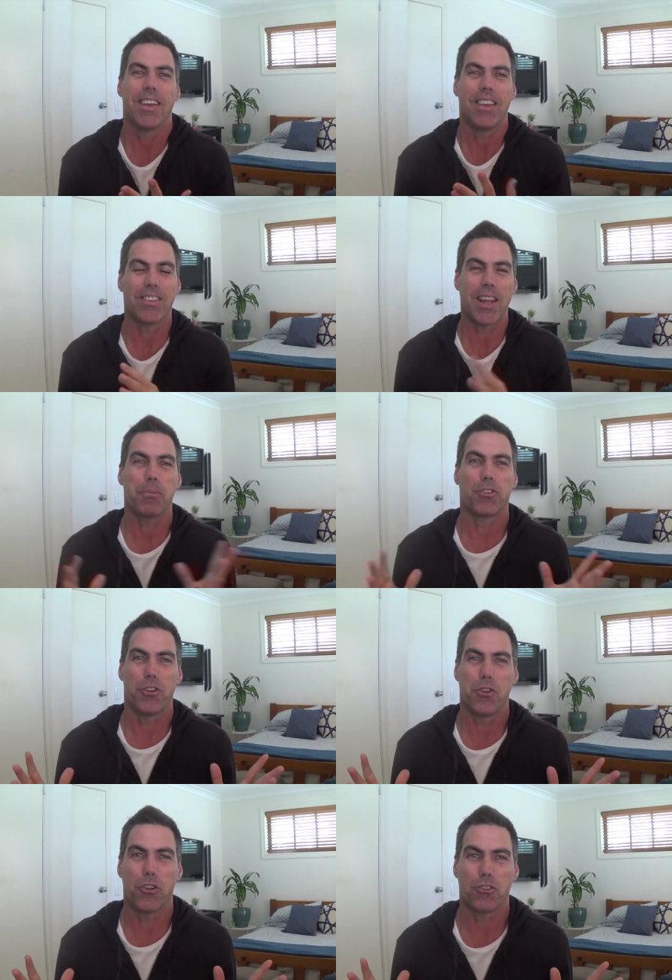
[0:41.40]
He's an
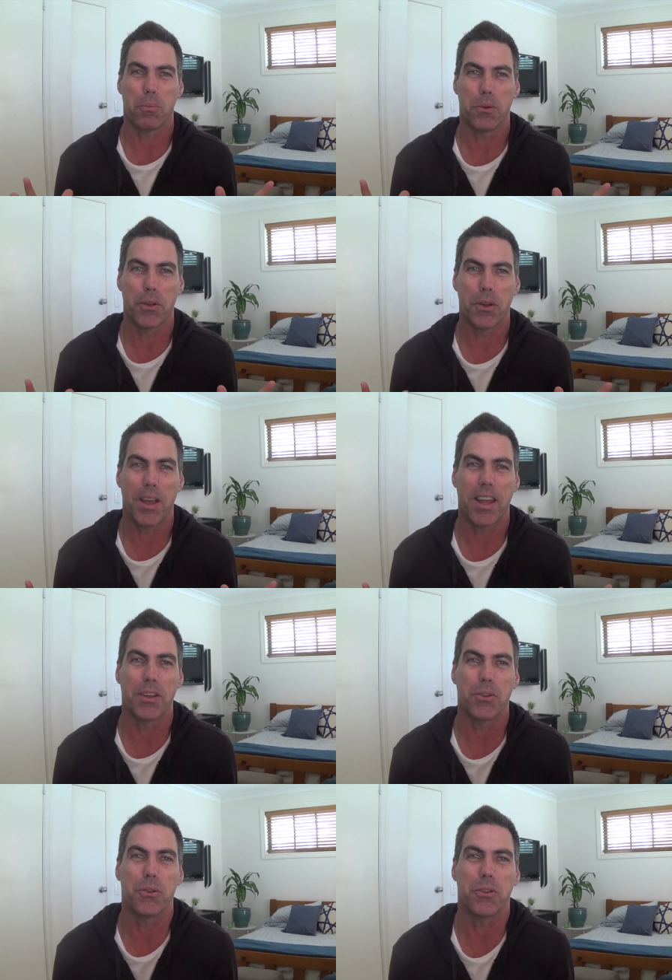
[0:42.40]
absolute entrepreneur and a
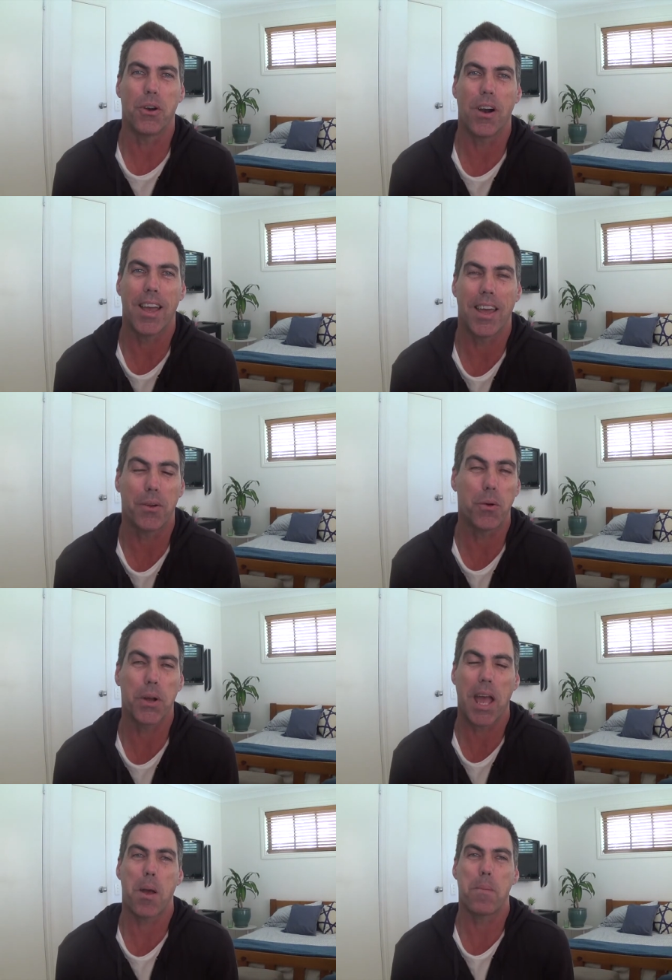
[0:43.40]
good guy. And it all
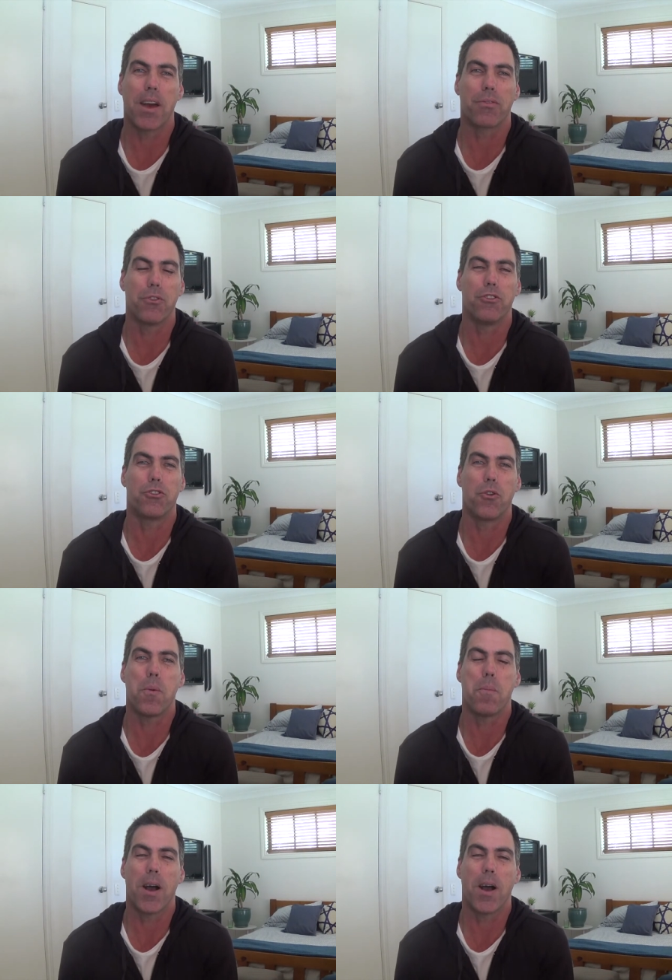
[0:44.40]
came about through Sean